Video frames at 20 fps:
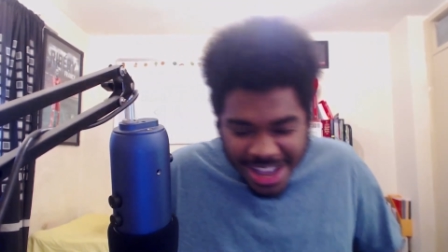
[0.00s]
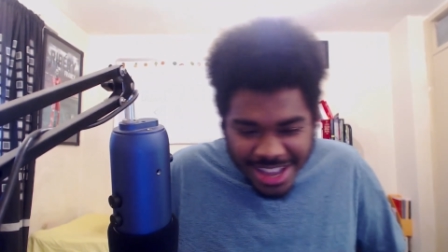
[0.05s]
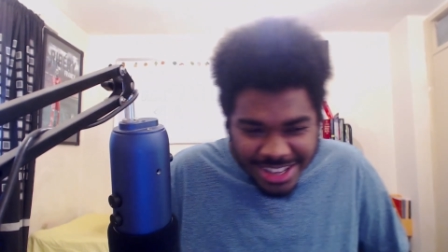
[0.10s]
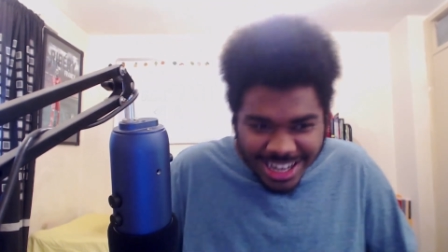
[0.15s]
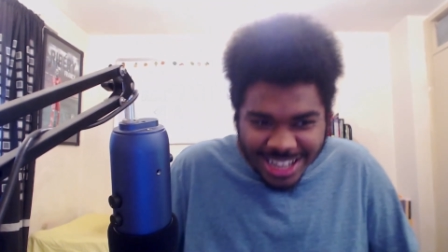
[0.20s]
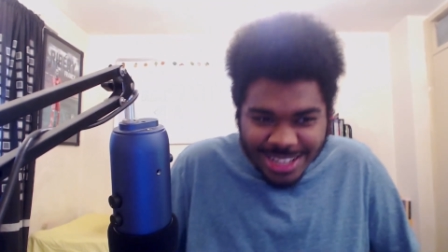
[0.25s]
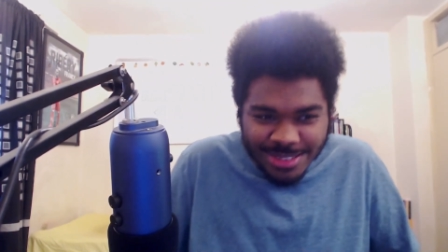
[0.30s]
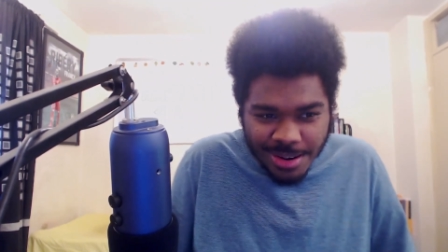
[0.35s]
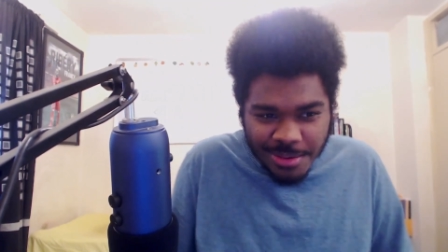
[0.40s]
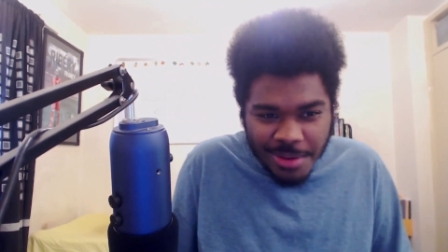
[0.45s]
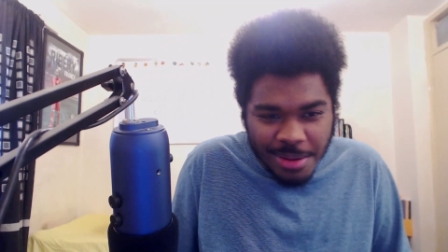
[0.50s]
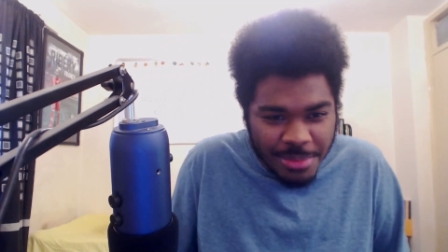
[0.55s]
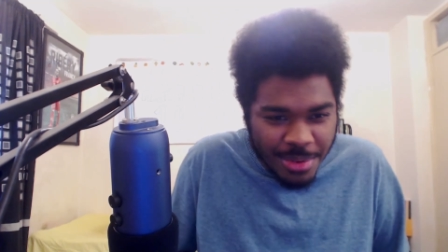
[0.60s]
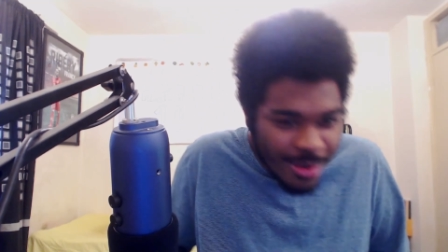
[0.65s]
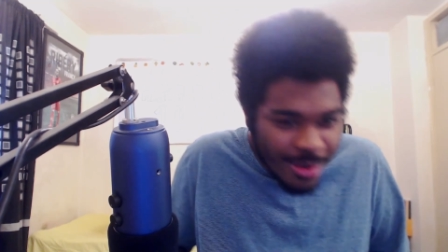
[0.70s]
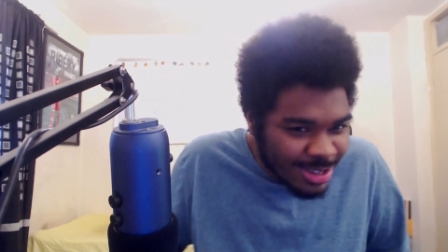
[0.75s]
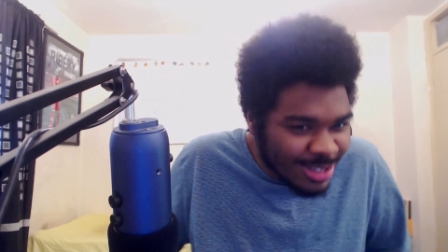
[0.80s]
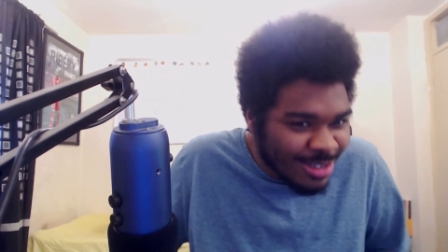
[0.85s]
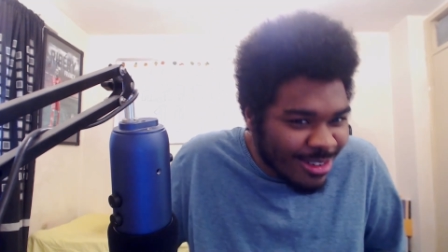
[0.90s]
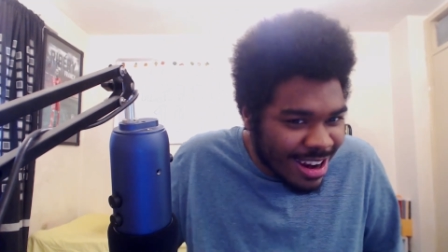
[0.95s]
So that's my
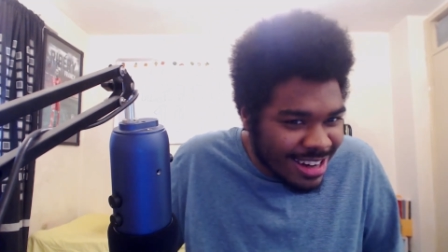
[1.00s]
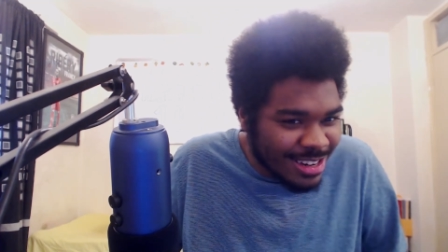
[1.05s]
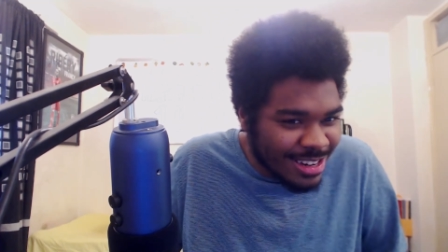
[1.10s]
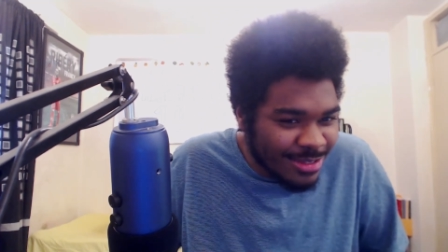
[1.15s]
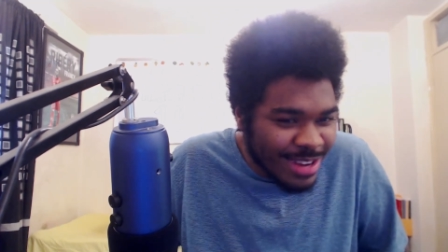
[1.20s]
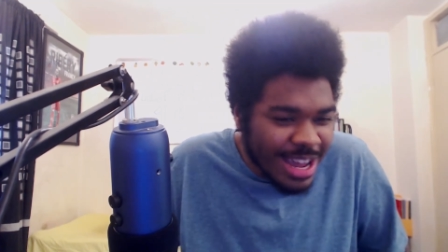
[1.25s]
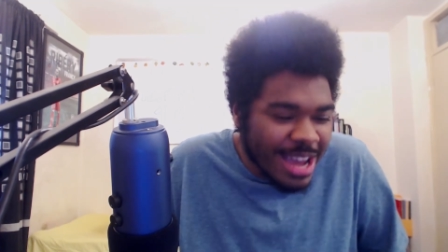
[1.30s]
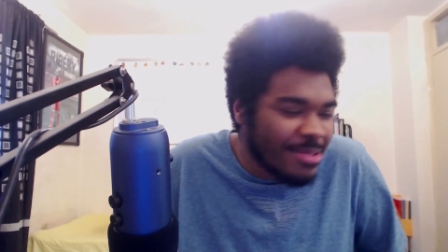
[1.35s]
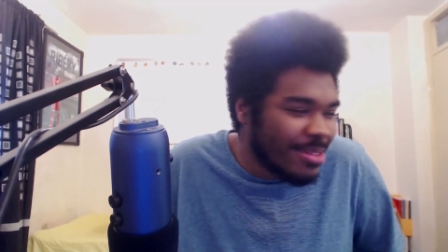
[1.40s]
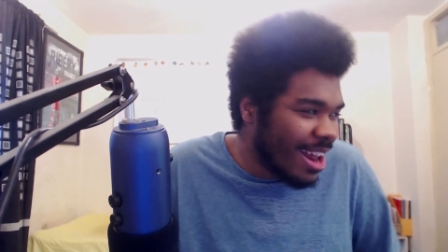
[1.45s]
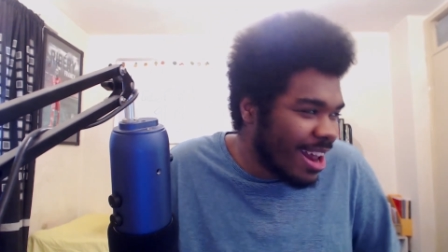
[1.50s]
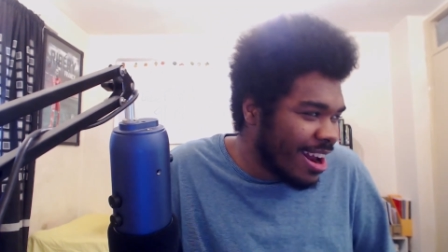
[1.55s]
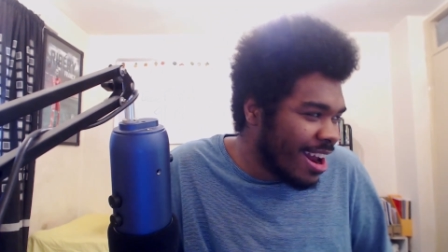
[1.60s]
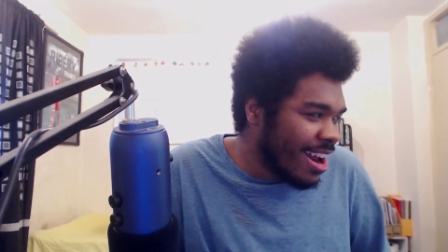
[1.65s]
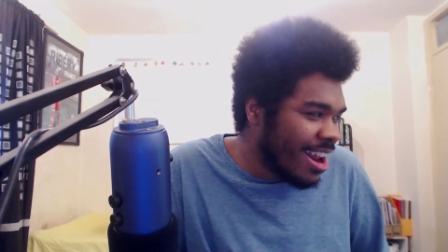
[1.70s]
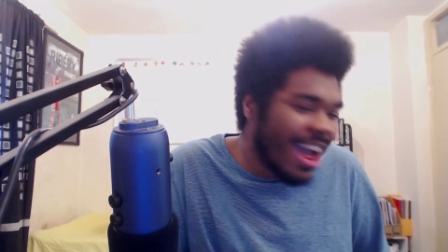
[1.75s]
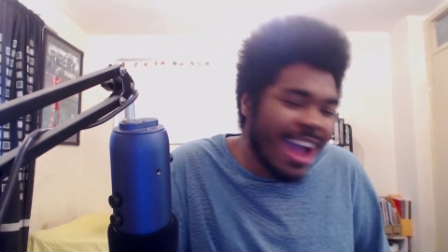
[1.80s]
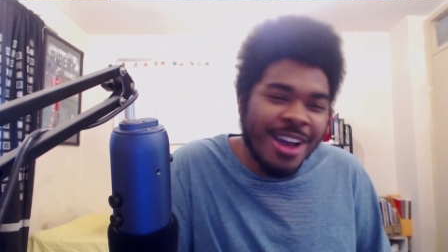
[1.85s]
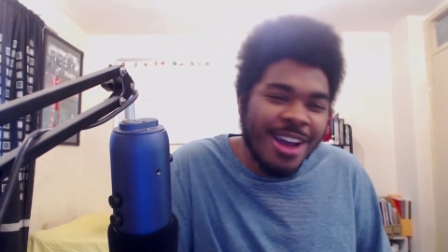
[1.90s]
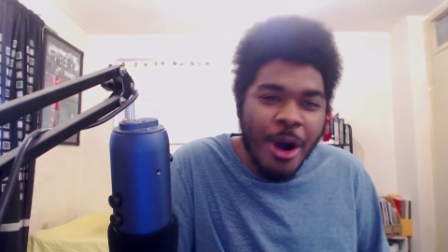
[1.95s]
most creative name, and
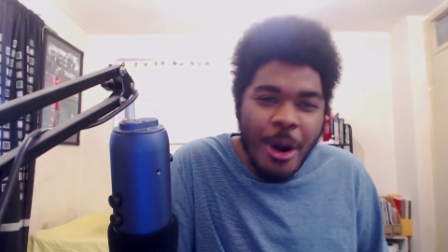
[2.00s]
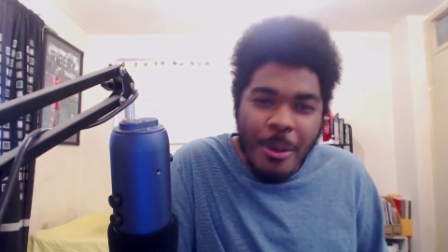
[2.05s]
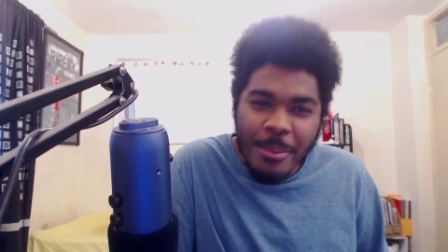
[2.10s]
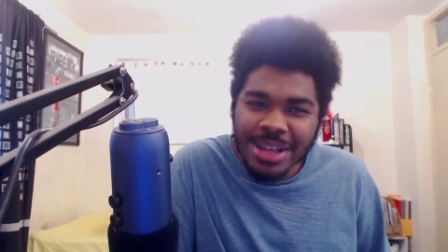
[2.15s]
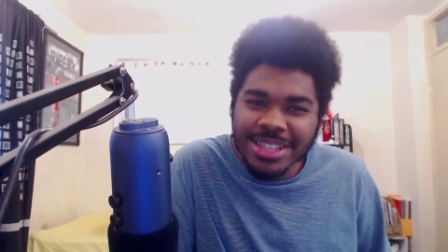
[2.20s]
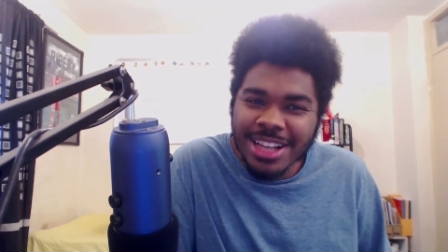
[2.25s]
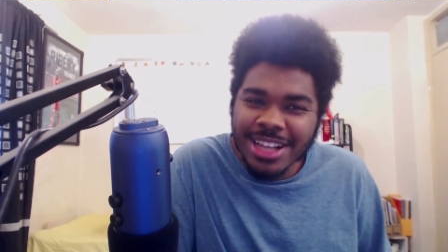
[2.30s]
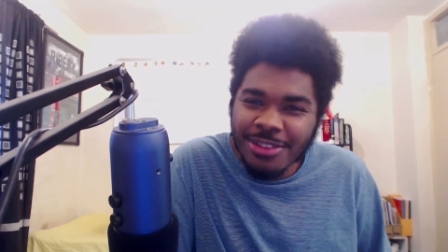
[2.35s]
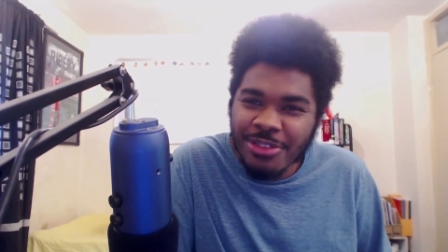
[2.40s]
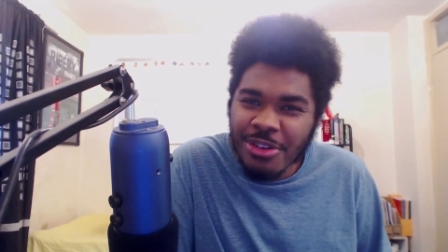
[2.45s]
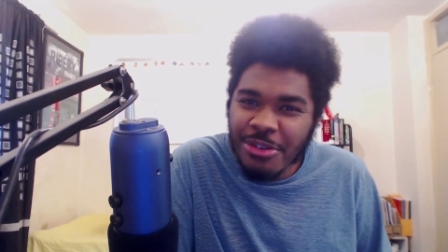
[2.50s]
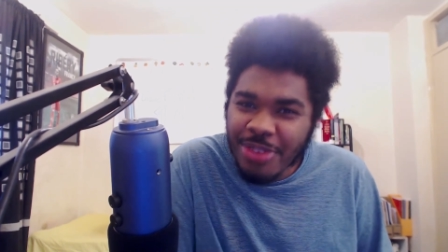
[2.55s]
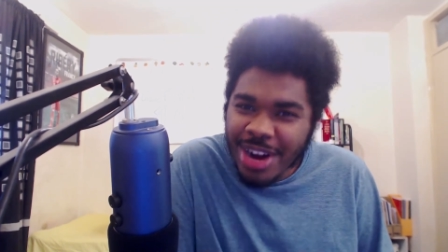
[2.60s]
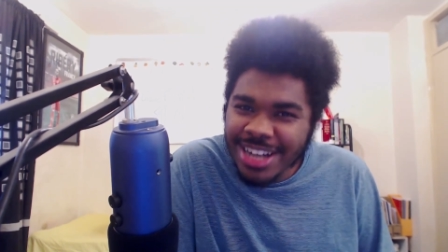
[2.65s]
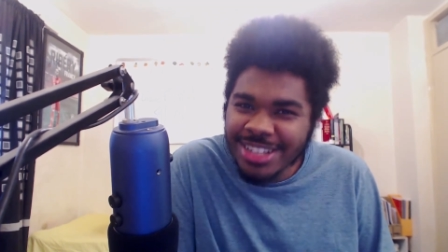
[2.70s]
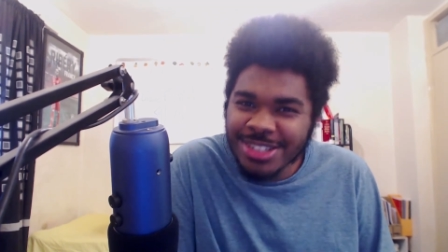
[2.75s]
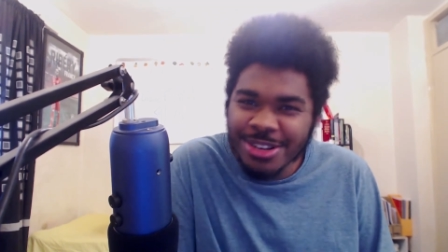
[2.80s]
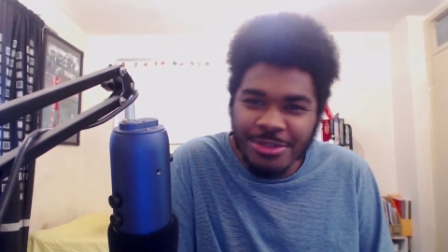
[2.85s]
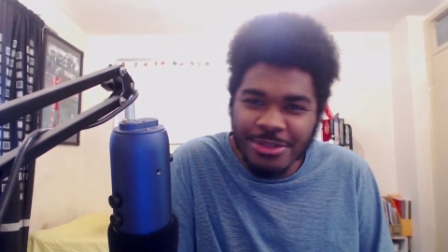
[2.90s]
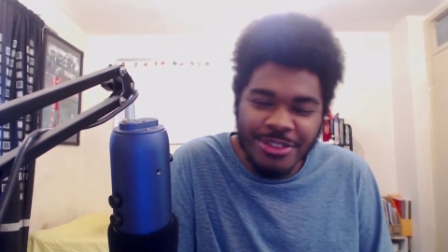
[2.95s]
then I call myself "All
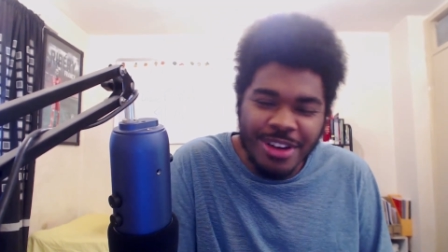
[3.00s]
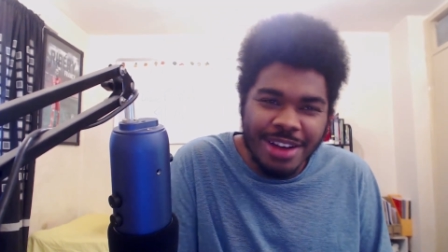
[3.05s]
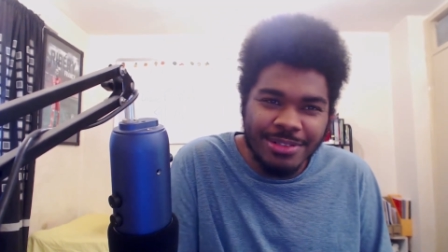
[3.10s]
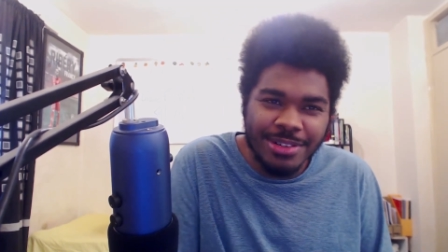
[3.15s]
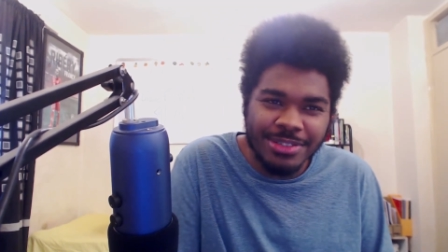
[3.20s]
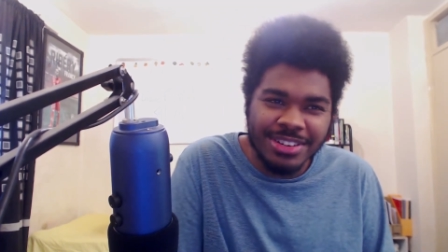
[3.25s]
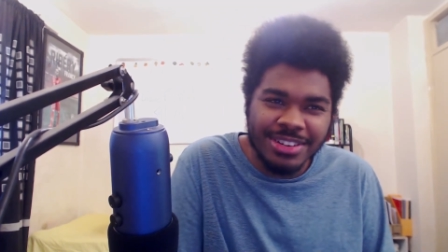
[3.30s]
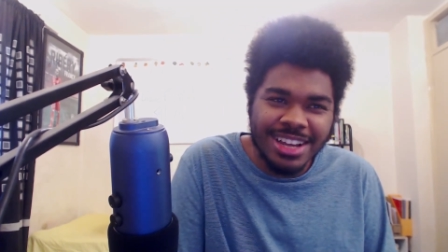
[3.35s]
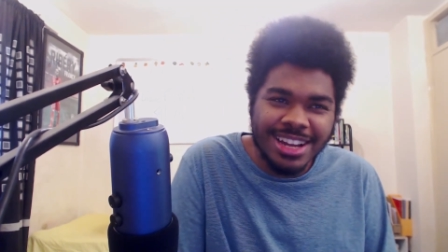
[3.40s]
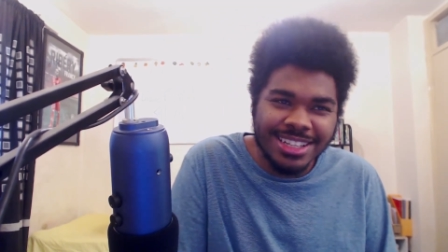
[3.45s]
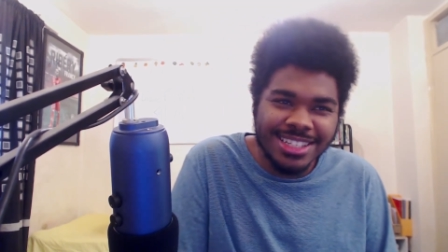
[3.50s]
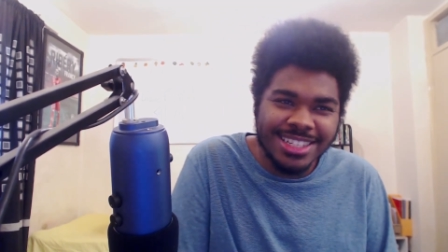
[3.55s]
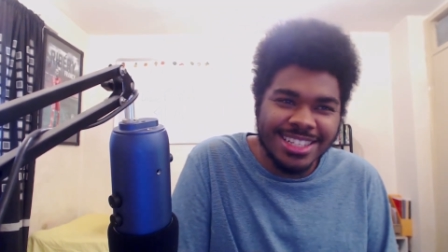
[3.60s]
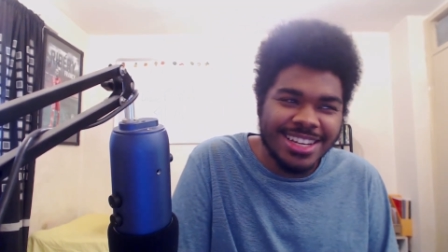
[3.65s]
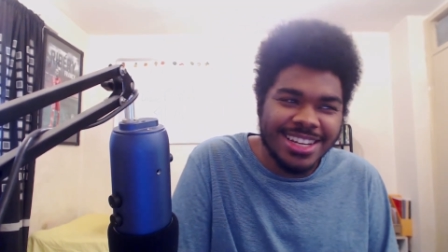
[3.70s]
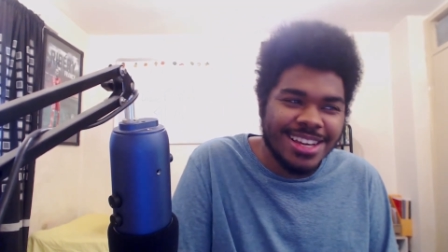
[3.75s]
right, yo" for everything else.